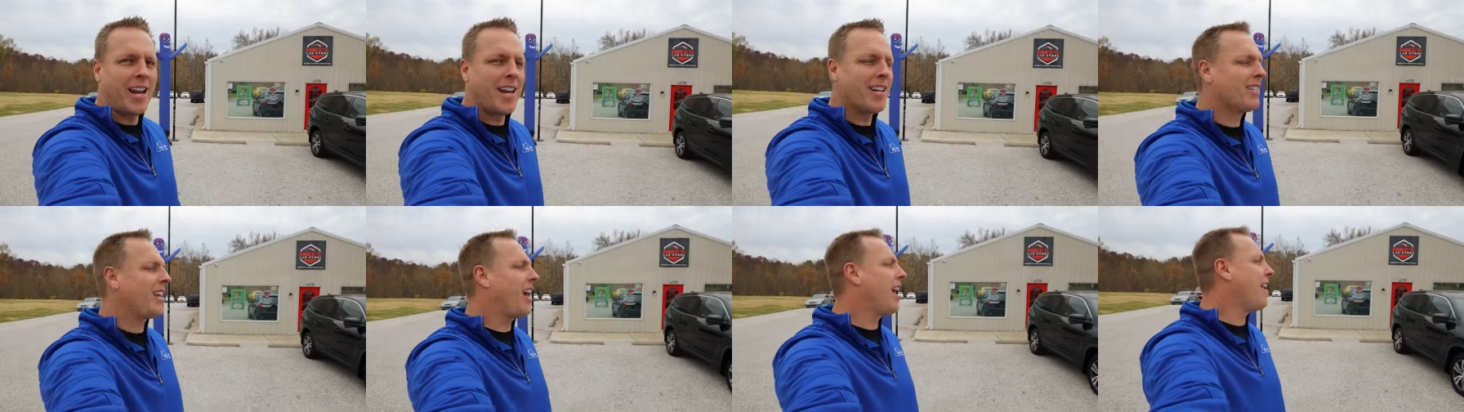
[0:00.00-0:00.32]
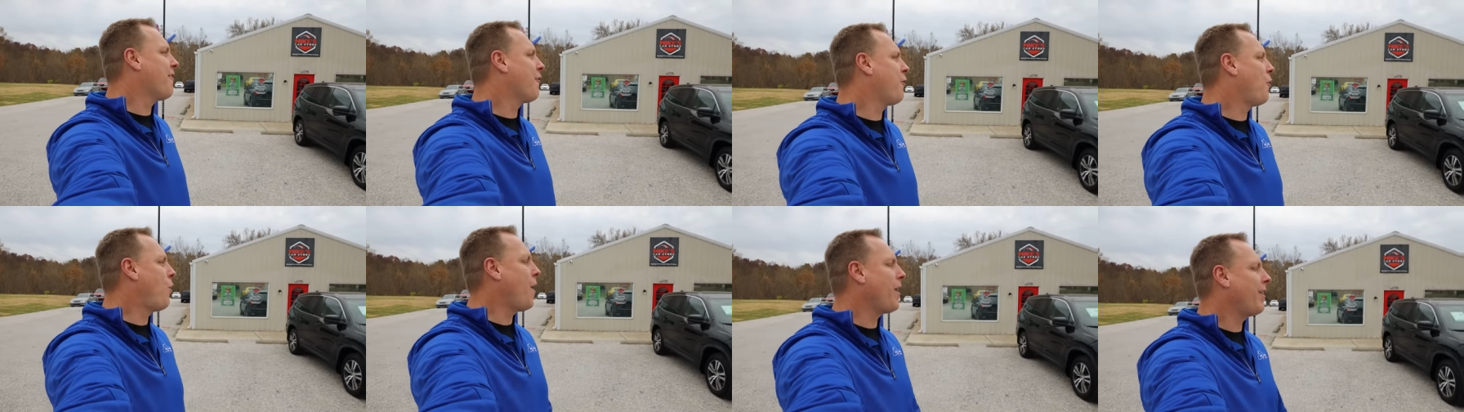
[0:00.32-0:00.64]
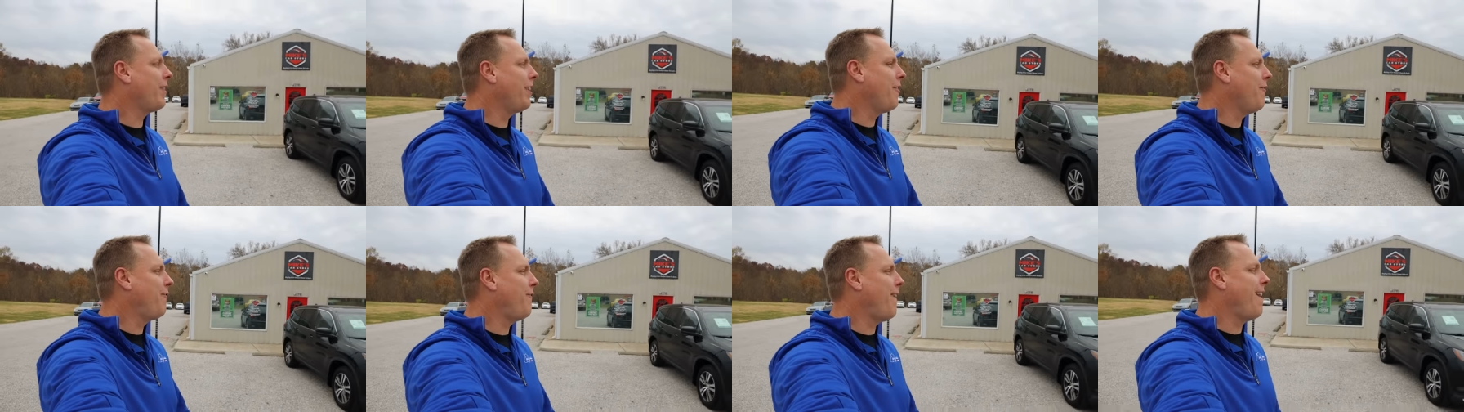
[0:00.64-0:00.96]
And as I
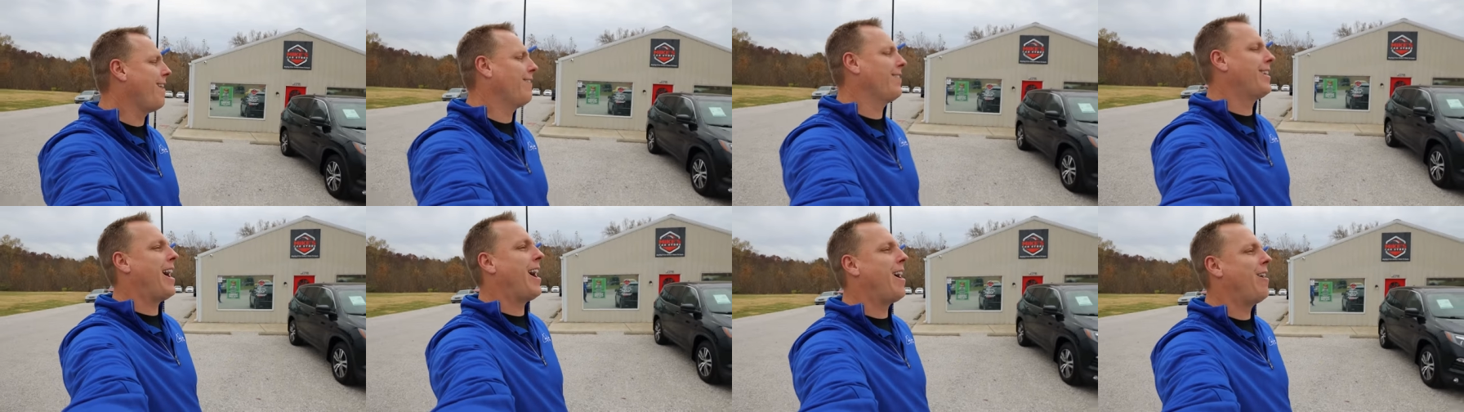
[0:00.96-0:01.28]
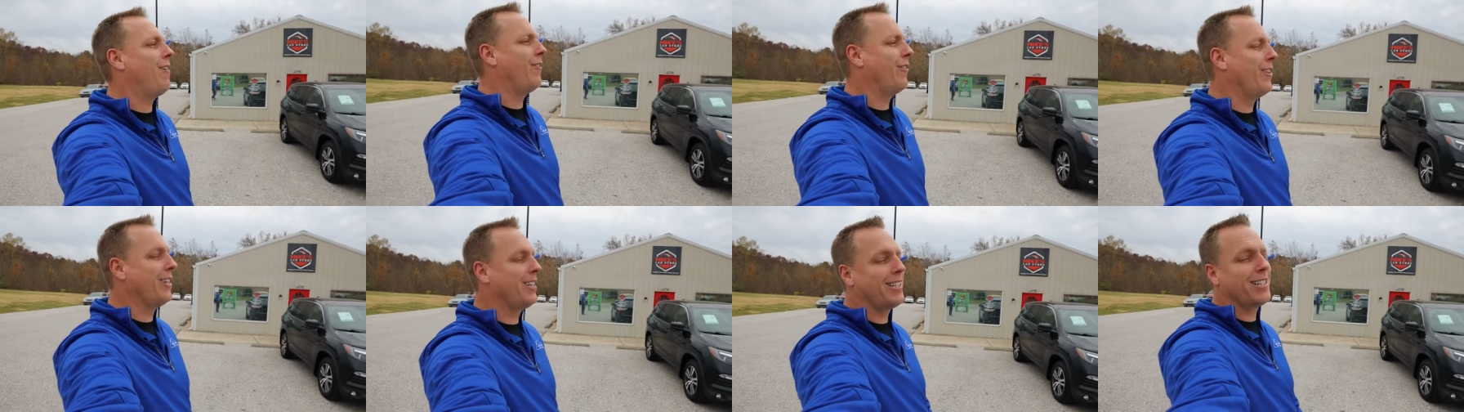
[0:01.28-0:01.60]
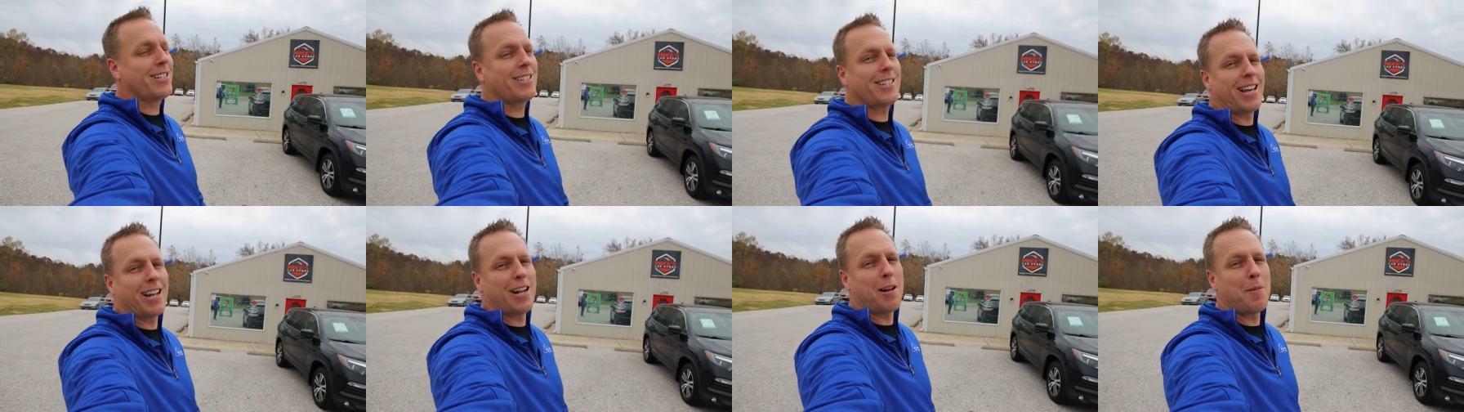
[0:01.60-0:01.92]
quickly found out, this
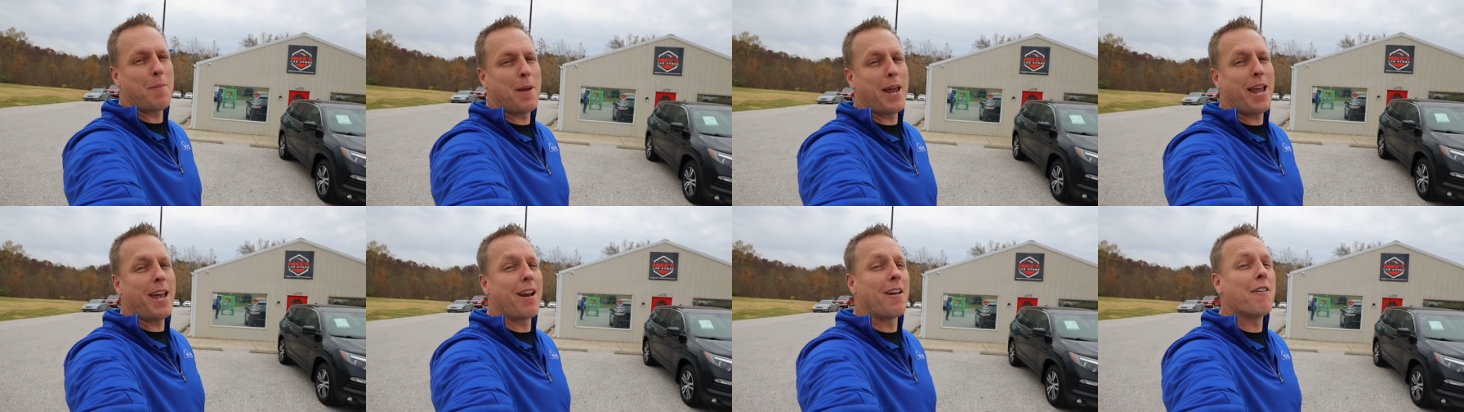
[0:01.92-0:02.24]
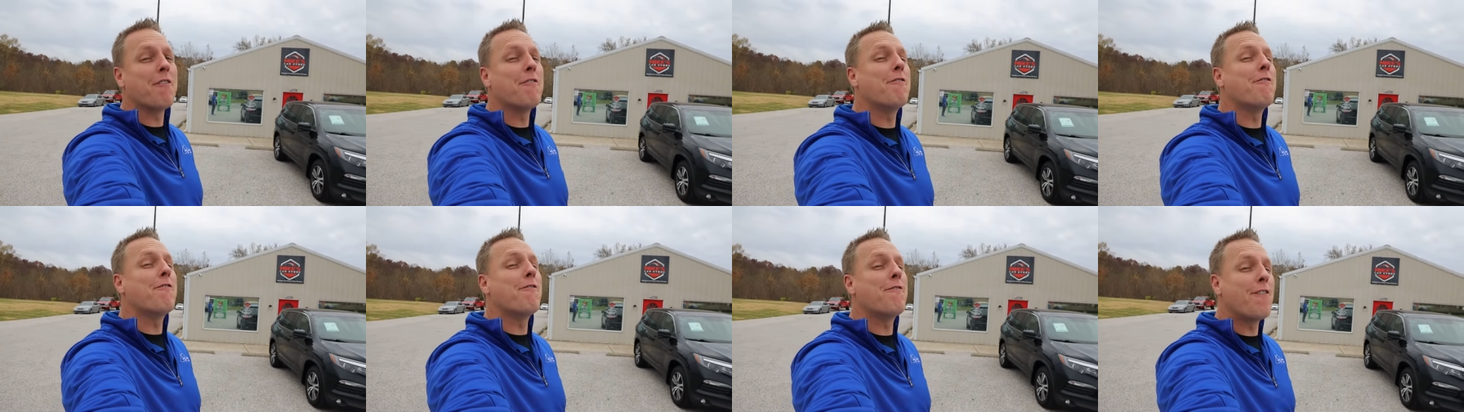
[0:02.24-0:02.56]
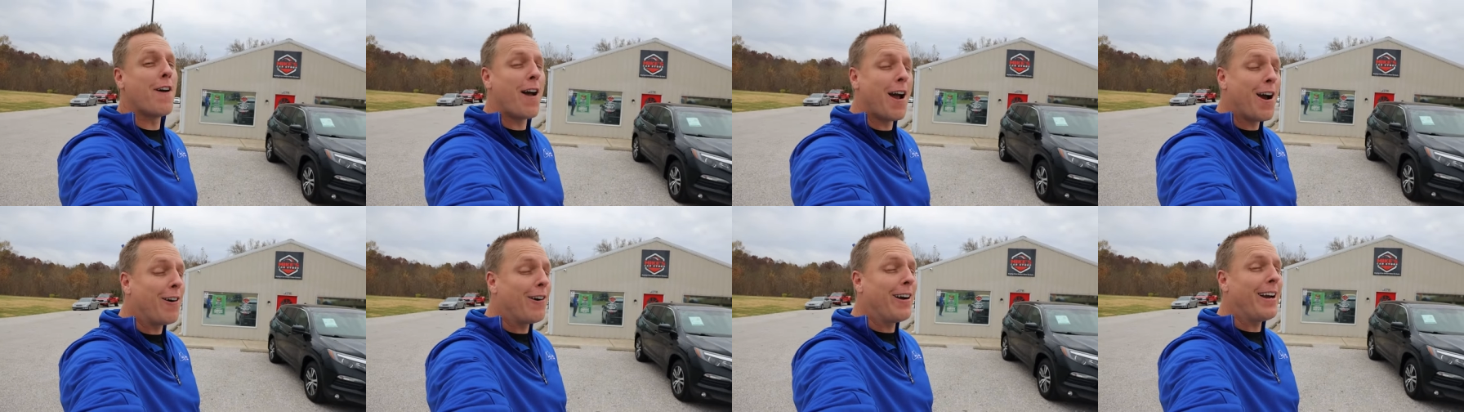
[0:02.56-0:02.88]
is going to be a
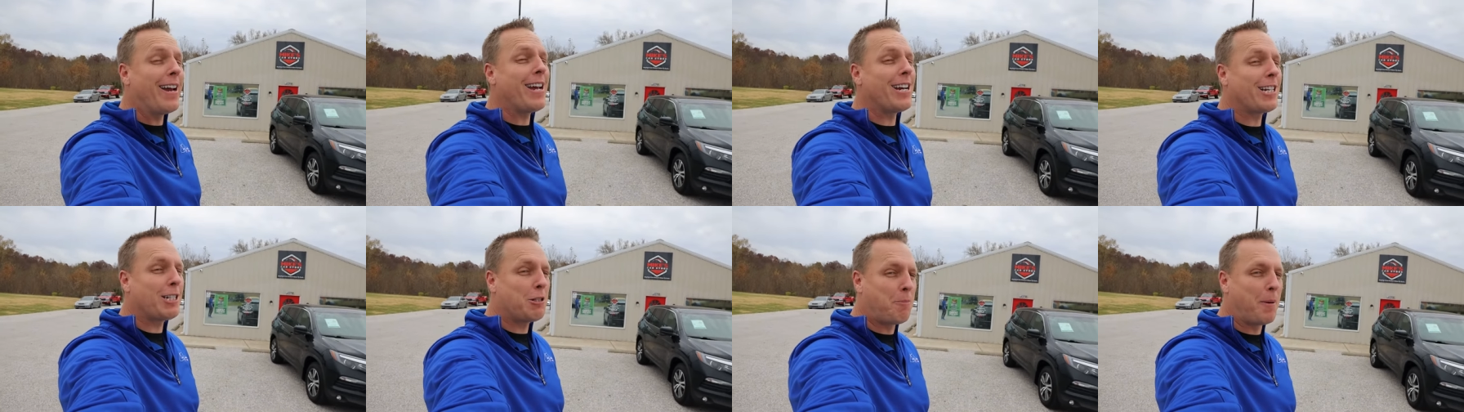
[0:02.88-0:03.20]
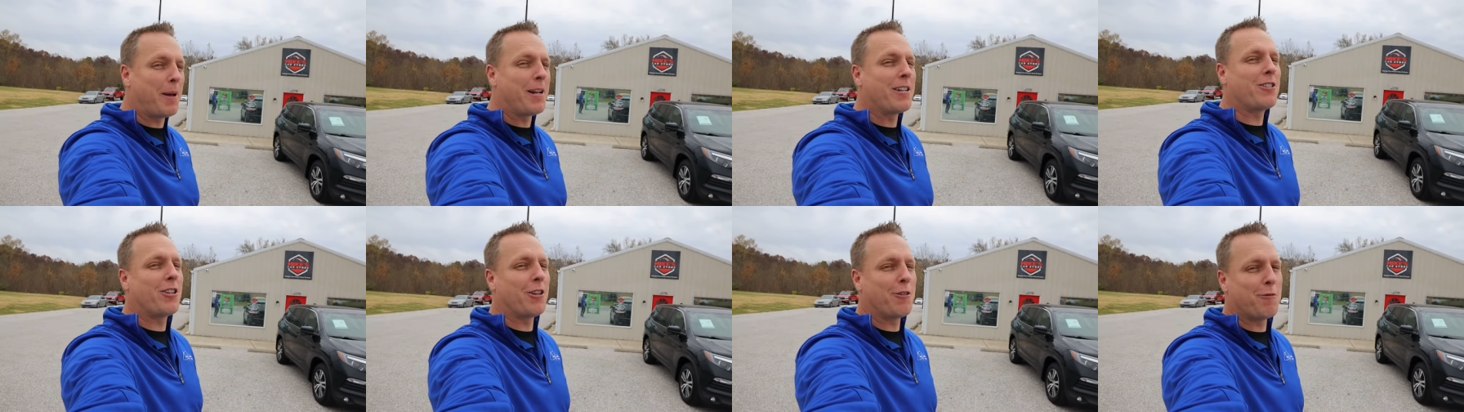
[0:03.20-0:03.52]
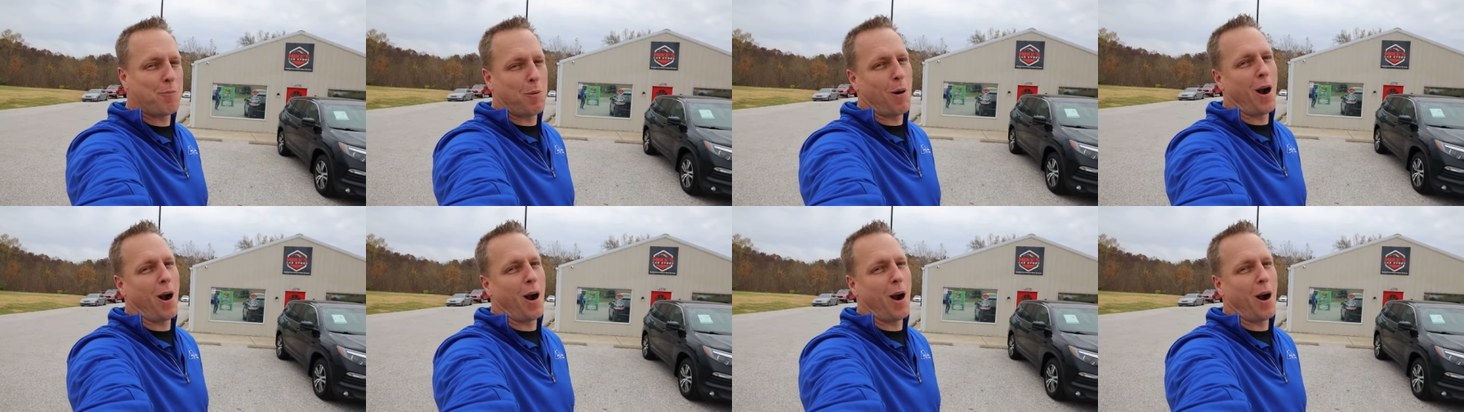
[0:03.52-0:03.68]
very expensive